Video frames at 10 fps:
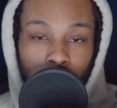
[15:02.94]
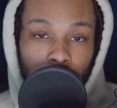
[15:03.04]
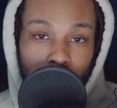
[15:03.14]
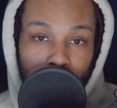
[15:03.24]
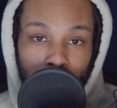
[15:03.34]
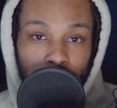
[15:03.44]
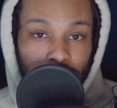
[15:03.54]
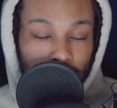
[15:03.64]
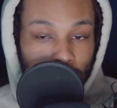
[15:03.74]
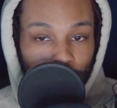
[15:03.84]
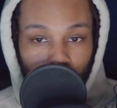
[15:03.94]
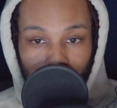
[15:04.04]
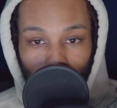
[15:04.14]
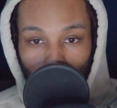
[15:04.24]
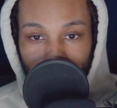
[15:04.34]
and I really
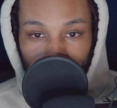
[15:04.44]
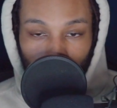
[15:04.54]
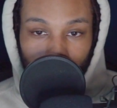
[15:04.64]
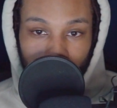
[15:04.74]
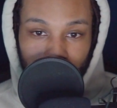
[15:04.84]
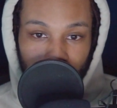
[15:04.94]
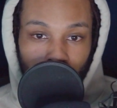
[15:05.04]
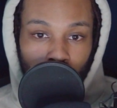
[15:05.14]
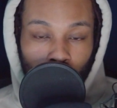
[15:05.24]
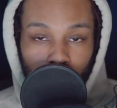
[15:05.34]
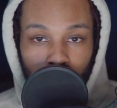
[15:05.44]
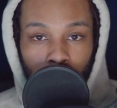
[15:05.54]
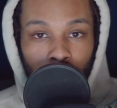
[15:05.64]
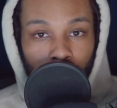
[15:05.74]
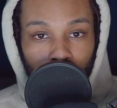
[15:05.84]
hope that you guys were
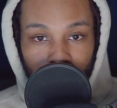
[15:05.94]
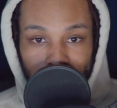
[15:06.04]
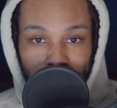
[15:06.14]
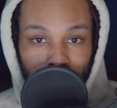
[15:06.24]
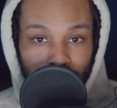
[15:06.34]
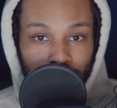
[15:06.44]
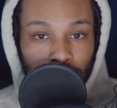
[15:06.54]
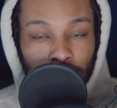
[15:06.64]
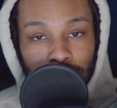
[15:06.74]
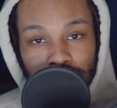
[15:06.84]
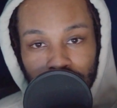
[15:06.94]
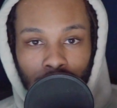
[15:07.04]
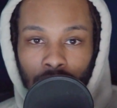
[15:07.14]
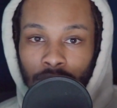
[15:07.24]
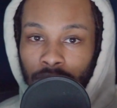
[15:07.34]
able to like see the
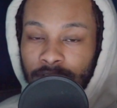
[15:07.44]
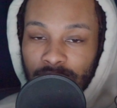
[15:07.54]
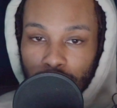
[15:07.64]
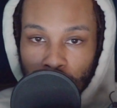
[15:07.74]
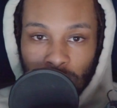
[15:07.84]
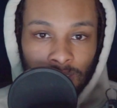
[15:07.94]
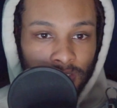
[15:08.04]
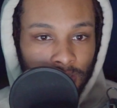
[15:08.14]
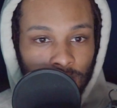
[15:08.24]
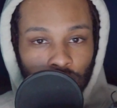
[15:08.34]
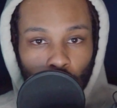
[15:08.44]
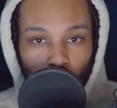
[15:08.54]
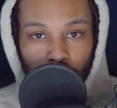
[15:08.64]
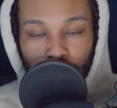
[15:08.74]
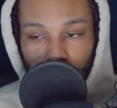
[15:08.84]
goods and the bads, and, you know, weigh
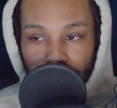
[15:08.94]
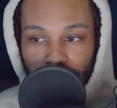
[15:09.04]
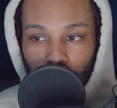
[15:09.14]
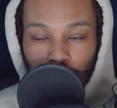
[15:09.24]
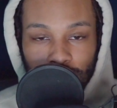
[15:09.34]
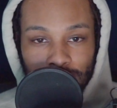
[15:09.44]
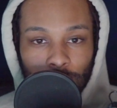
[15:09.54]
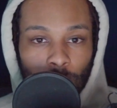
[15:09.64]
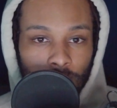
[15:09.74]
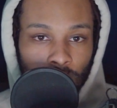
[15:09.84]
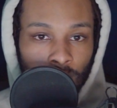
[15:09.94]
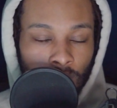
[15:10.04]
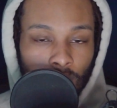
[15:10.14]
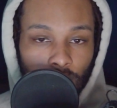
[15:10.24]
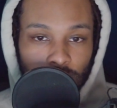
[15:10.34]
it for yourself and see whether
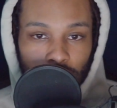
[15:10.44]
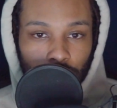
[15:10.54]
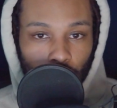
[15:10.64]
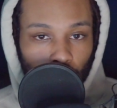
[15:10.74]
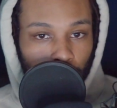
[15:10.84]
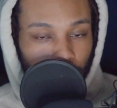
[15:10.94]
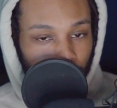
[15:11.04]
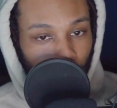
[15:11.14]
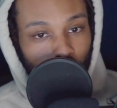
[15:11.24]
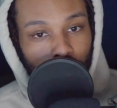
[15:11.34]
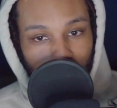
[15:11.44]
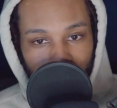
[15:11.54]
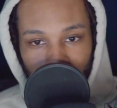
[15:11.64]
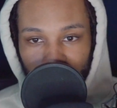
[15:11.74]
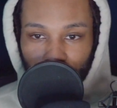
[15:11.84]
or not you would want to buy
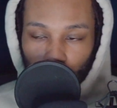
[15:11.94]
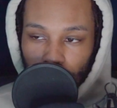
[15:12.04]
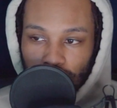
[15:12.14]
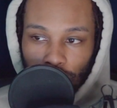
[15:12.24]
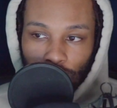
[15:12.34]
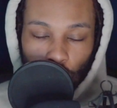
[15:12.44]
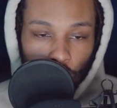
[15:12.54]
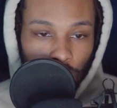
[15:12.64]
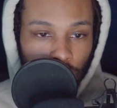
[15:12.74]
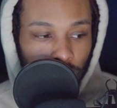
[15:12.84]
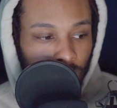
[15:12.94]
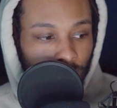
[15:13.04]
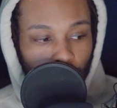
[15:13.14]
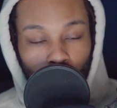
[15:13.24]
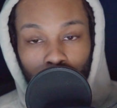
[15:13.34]
these for yourself, or
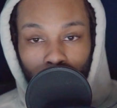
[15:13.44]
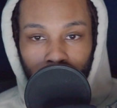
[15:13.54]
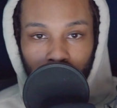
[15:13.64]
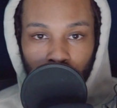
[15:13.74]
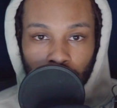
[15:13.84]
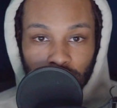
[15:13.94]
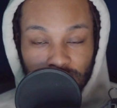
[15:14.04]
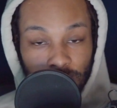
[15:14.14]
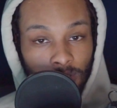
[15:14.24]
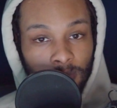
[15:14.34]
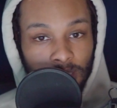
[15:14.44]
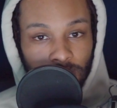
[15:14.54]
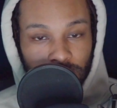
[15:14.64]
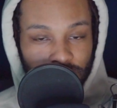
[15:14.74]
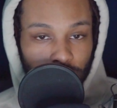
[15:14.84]
you would want to consider making
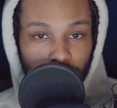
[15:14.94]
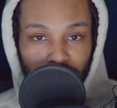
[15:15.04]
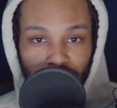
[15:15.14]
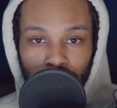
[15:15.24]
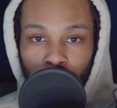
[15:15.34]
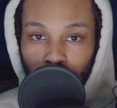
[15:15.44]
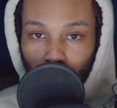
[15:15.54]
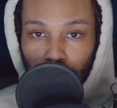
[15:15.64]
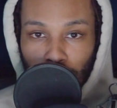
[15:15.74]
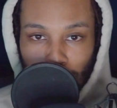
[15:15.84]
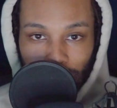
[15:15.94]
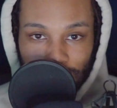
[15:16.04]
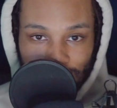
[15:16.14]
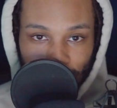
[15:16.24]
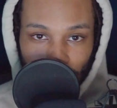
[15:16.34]
these your main truly wireless
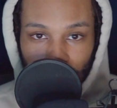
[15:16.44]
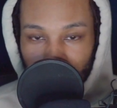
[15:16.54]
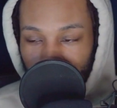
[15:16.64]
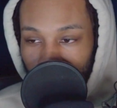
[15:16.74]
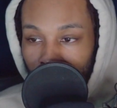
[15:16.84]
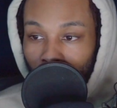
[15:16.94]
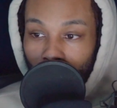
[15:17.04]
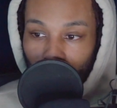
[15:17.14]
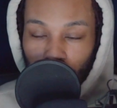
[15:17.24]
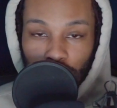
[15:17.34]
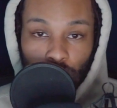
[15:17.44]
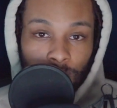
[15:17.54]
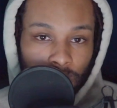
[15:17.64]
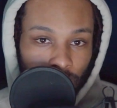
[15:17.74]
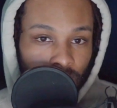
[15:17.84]
earbuds. Hopefully you
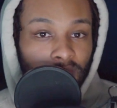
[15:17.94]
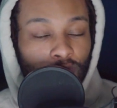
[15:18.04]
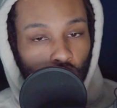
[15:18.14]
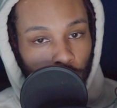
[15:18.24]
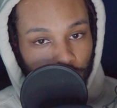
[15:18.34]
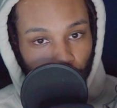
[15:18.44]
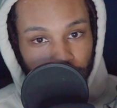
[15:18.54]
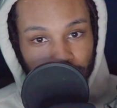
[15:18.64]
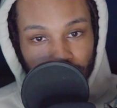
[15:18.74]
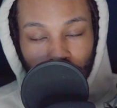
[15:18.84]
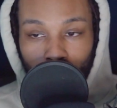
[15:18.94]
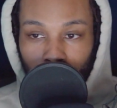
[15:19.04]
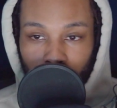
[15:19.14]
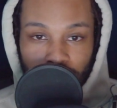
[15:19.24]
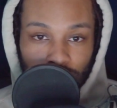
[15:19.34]
make an informed choice.
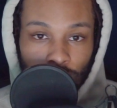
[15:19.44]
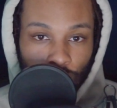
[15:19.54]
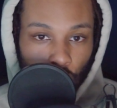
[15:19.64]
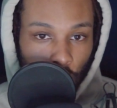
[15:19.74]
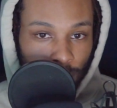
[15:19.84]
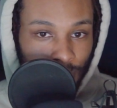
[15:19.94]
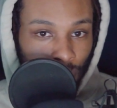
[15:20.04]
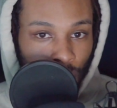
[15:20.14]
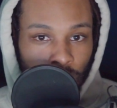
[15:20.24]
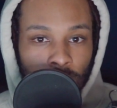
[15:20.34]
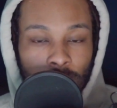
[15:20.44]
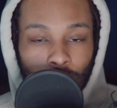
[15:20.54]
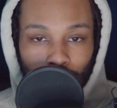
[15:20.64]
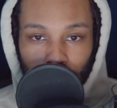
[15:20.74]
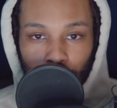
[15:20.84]
Hopefully this review helped you, and
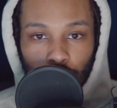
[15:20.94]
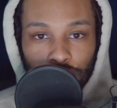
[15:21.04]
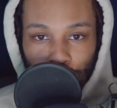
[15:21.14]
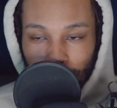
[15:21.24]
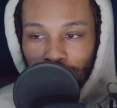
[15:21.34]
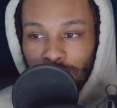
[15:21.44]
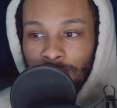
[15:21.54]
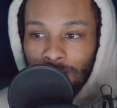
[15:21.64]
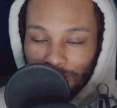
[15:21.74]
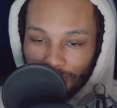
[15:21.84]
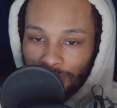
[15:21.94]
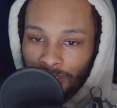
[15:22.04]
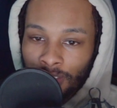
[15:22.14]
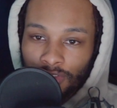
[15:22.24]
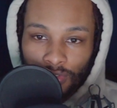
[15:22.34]
hopefully you enjoyed my content.
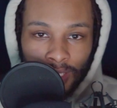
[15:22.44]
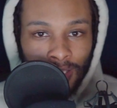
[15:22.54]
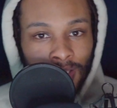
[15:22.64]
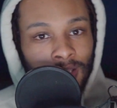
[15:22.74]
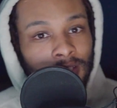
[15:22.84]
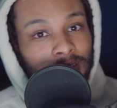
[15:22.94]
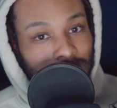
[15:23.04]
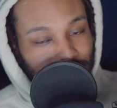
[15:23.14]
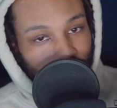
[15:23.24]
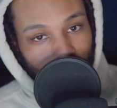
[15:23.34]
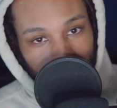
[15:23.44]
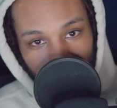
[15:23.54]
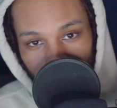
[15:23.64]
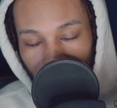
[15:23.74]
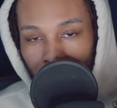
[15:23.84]
So yeah, that's it for
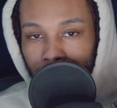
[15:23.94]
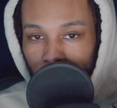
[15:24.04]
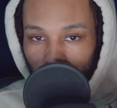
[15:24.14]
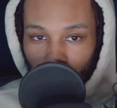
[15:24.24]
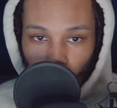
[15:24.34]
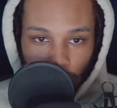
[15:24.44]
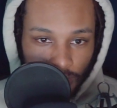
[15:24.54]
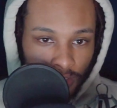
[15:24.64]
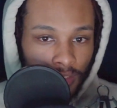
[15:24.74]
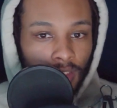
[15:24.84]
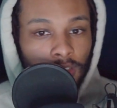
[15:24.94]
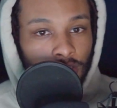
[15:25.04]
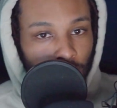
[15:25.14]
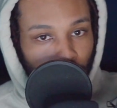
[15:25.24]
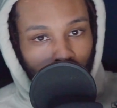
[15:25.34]
today. Thank you for watching.
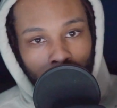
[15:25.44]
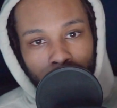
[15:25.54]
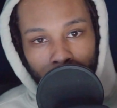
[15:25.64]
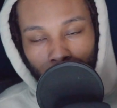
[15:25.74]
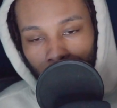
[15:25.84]
Jamal out.